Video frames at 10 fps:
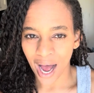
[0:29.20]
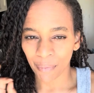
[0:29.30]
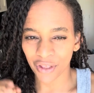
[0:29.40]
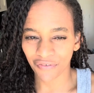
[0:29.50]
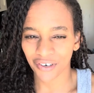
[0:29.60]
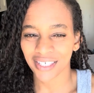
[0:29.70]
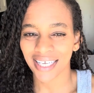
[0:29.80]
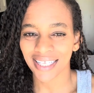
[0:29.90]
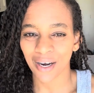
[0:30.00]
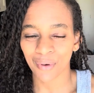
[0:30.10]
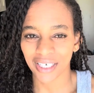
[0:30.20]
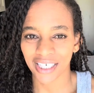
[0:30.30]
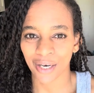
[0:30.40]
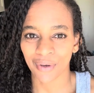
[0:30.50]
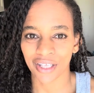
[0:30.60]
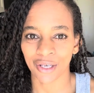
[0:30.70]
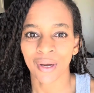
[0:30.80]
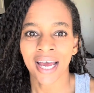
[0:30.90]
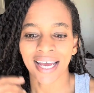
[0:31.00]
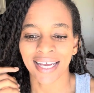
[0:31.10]
but the first thing that I want to share with you
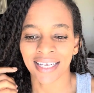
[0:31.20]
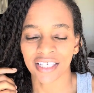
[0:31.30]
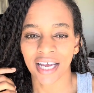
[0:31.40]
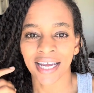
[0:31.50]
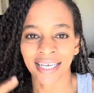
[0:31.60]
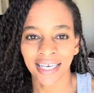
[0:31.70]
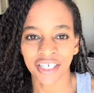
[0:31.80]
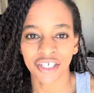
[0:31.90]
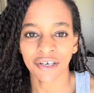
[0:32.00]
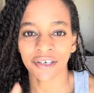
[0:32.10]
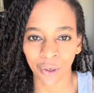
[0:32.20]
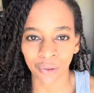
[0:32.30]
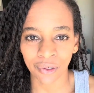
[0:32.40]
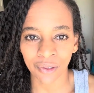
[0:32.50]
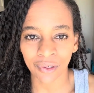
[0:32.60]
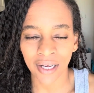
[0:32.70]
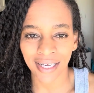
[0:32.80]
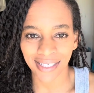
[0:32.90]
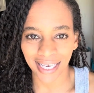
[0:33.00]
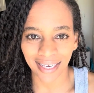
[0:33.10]
is get your total
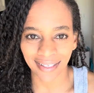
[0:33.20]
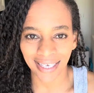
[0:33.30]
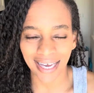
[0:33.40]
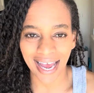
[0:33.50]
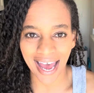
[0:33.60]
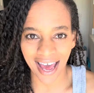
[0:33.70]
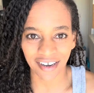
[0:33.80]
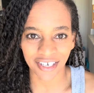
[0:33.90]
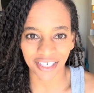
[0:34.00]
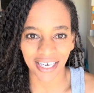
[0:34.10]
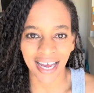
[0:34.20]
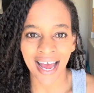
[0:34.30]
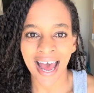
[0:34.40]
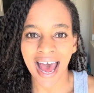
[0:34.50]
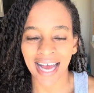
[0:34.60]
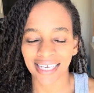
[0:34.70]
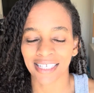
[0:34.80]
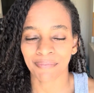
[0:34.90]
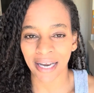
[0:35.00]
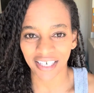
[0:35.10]
daily energy
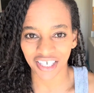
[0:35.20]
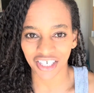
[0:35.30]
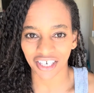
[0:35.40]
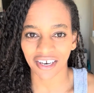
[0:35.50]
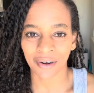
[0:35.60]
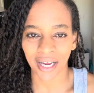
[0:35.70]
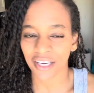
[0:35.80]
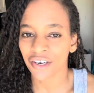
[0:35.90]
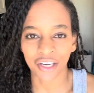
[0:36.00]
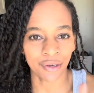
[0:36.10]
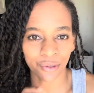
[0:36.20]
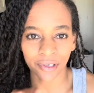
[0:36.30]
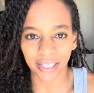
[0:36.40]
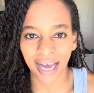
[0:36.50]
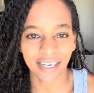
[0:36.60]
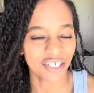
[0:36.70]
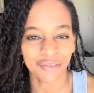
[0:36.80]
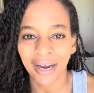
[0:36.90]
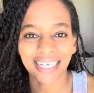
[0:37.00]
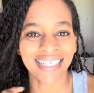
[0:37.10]
expenditure. Okay, you're going to Google that. Just
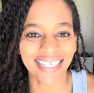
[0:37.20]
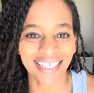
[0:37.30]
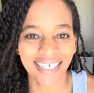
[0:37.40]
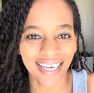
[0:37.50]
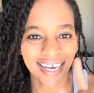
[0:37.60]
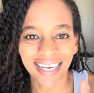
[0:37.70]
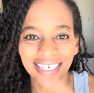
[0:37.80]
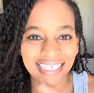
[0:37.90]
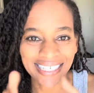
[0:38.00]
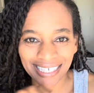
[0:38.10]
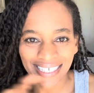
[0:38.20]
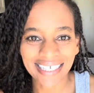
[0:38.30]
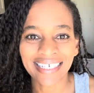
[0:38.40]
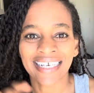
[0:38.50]
write TDEE.